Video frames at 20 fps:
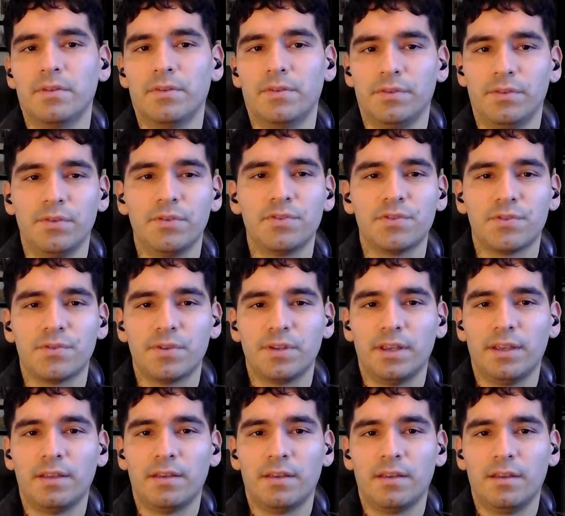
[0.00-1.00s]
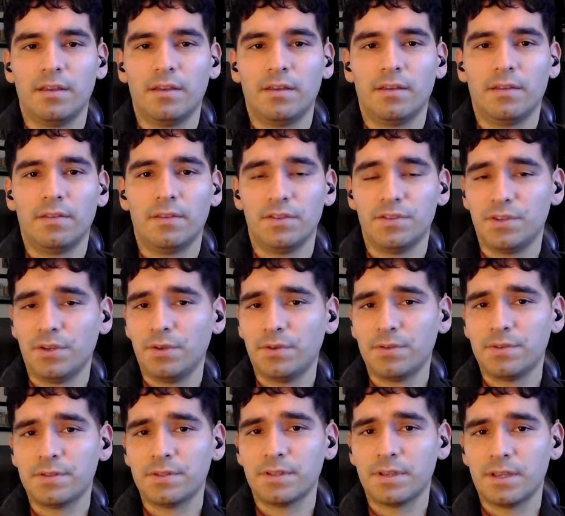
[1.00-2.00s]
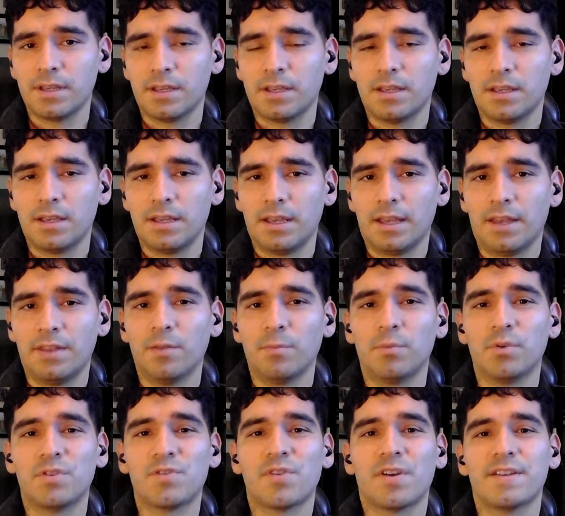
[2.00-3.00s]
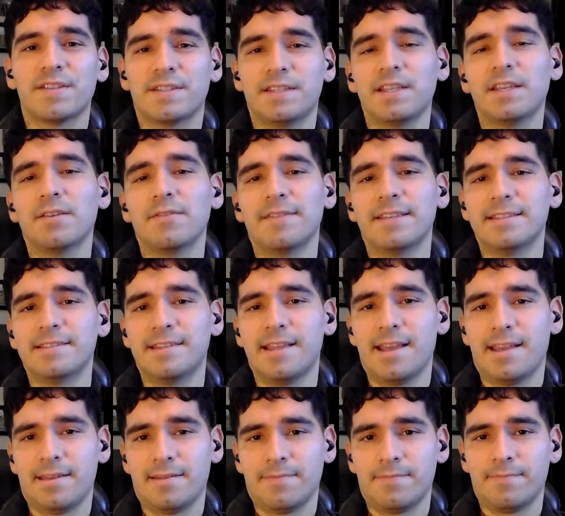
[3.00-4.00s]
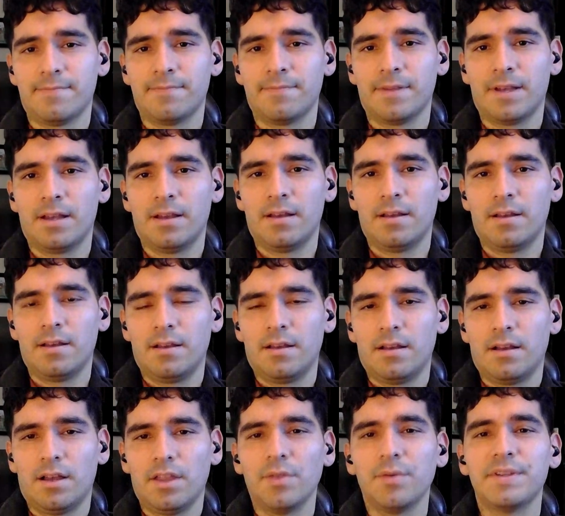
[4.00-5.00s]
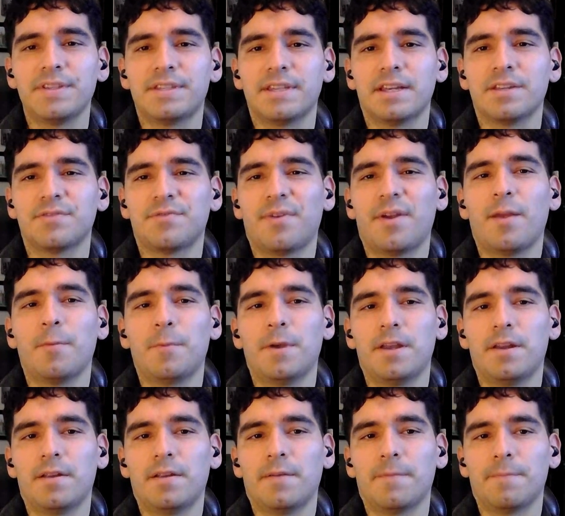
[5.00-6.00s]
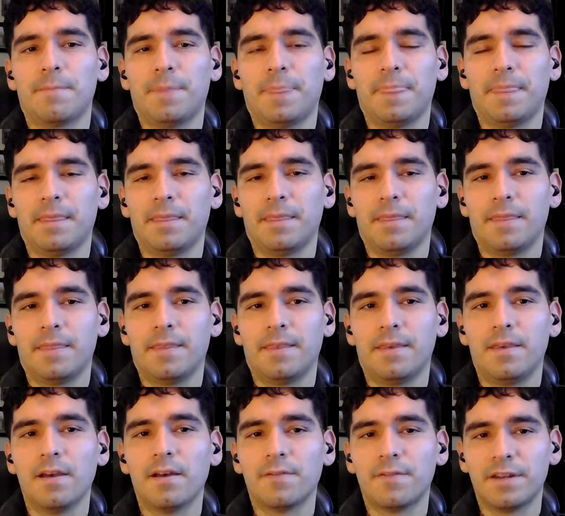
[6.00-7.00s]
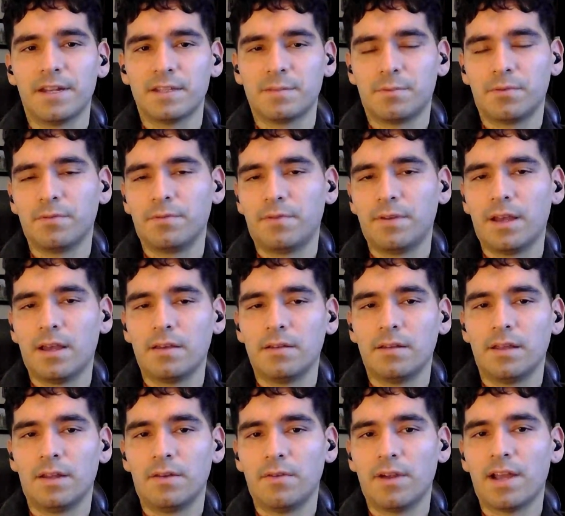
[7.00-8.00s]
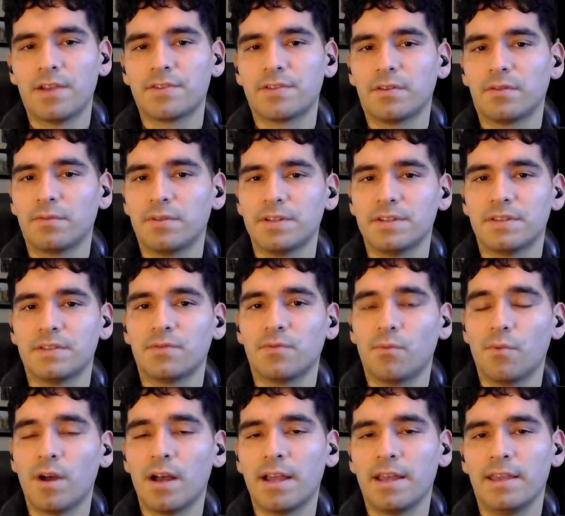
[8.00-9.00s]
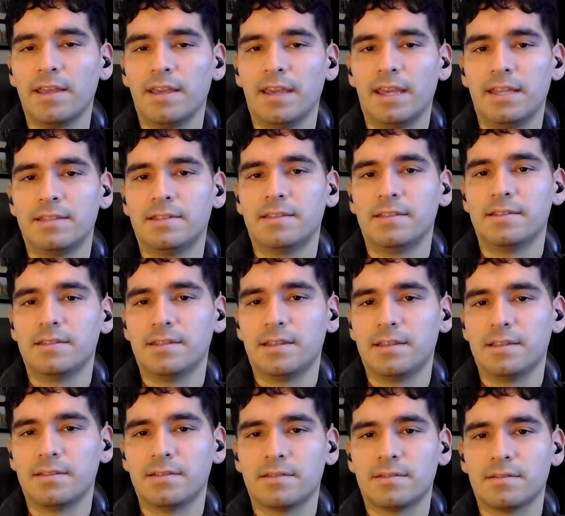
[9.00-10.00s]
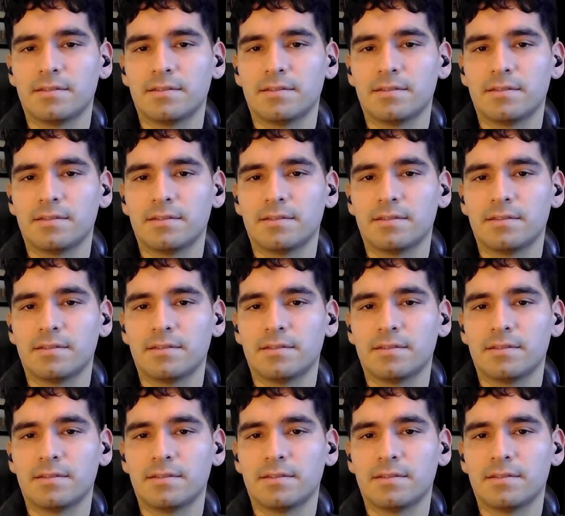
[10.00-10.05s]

usury, the Jews, and the bourgeoisie of his day. Although he sounds very bitter, he often has profound and rational reasons why he hates these things.